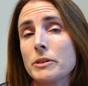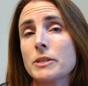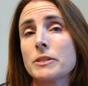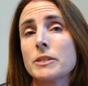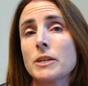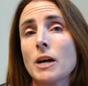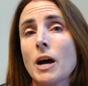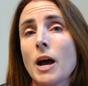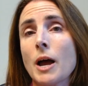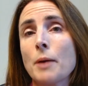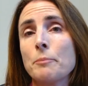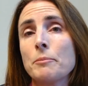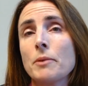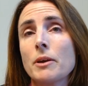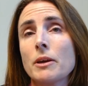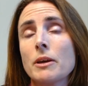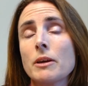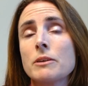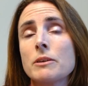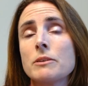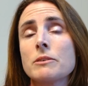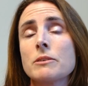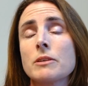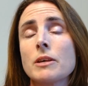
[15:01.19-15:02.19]
time
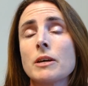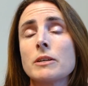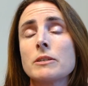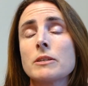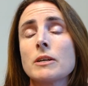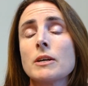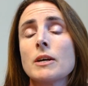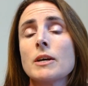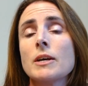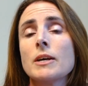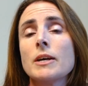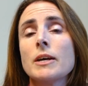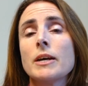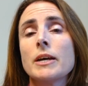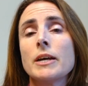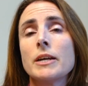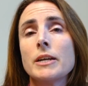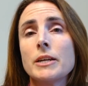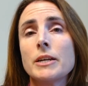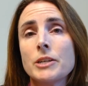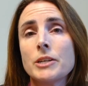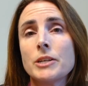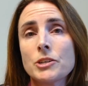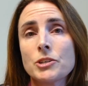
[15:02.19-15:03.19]
is that,
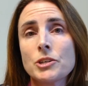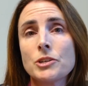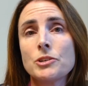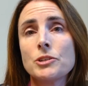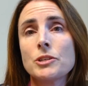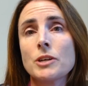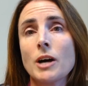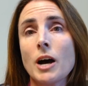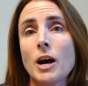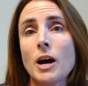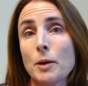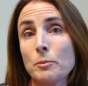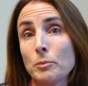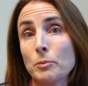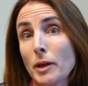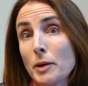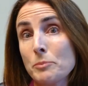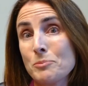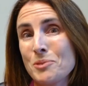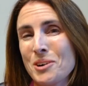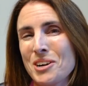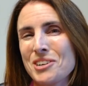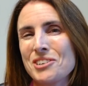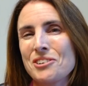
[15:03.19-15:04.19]
in addition to high blood
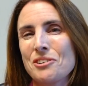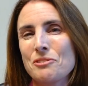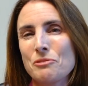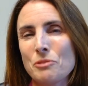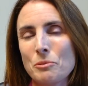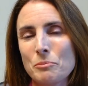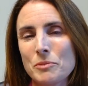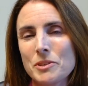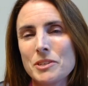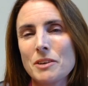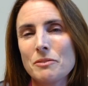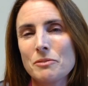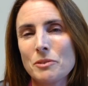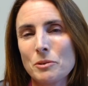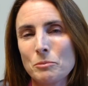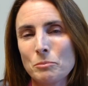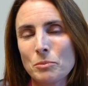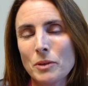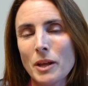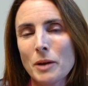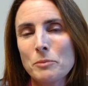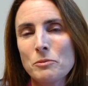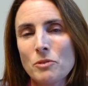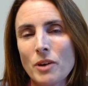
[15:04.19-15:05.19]
pressure from stiffened
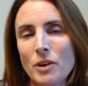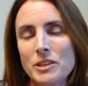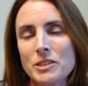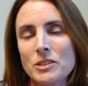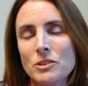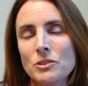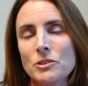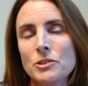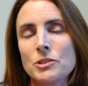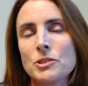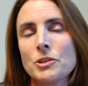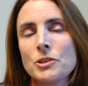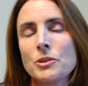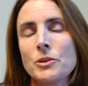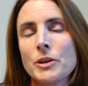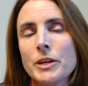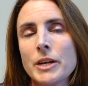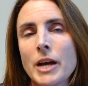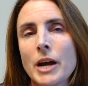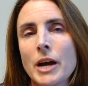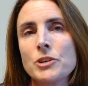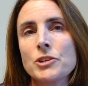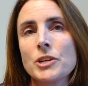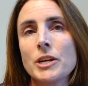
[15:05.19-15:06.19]
blood vessels, you can
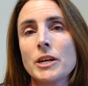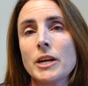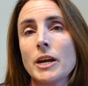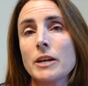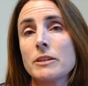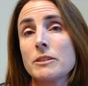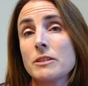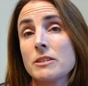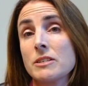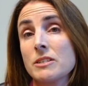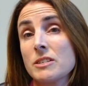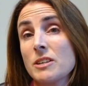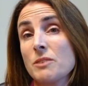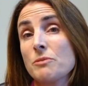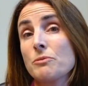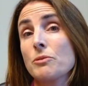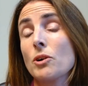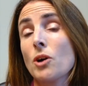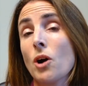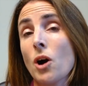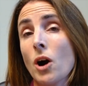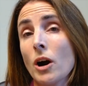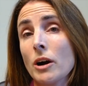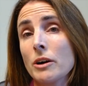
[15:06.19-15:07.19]
actually get
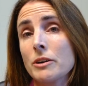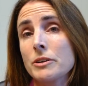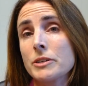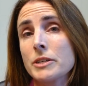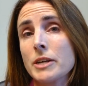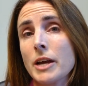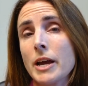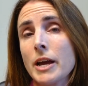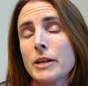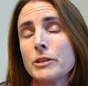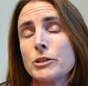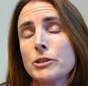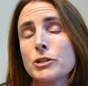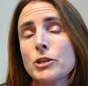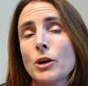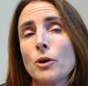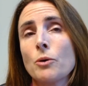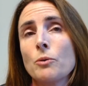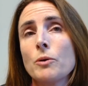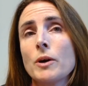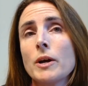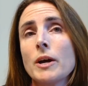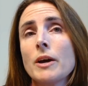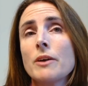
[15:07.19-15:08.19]
stiffer heart. And
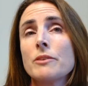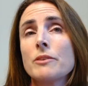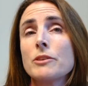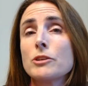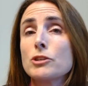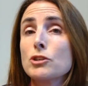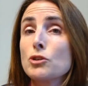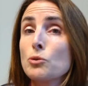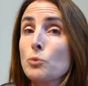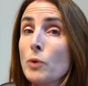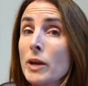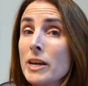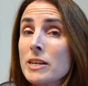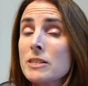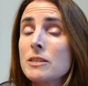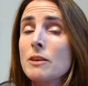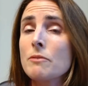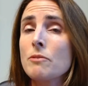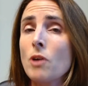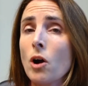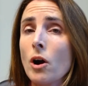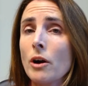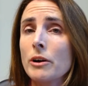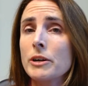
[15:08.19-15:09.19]
so, the squeeze of
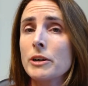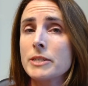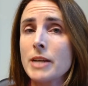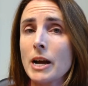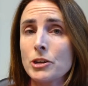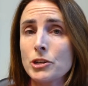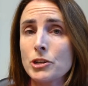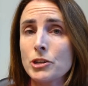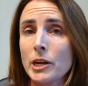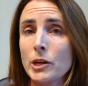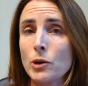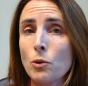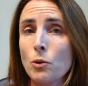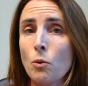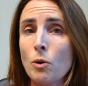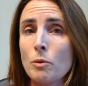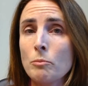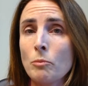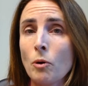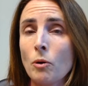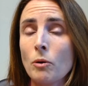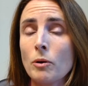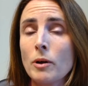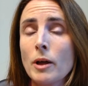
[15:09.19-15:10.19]
the heart is actually
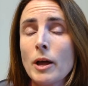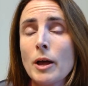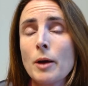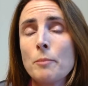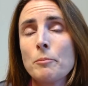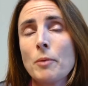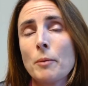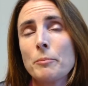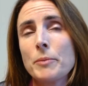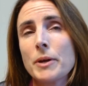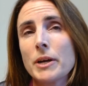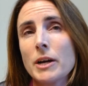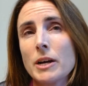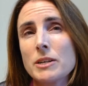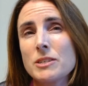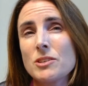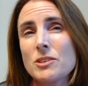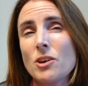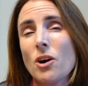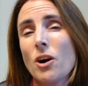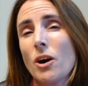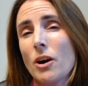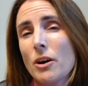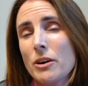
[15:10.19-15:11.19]
normal, but because
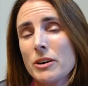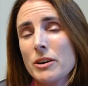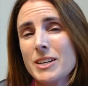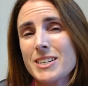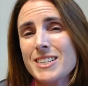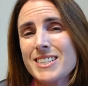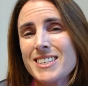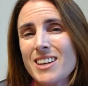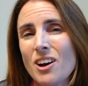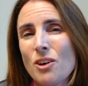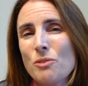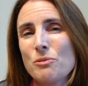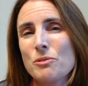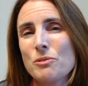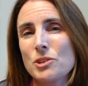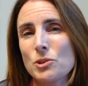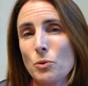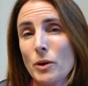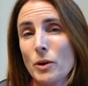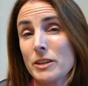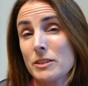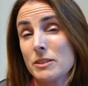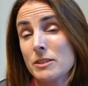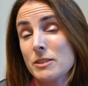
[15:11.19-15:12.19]
the heart itself is
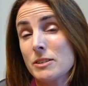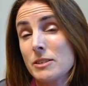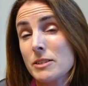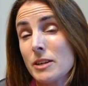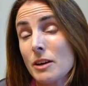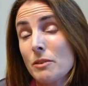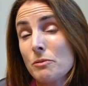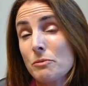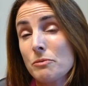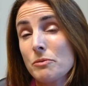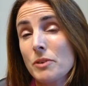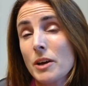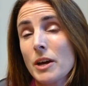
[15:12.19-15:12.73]
quite stiff,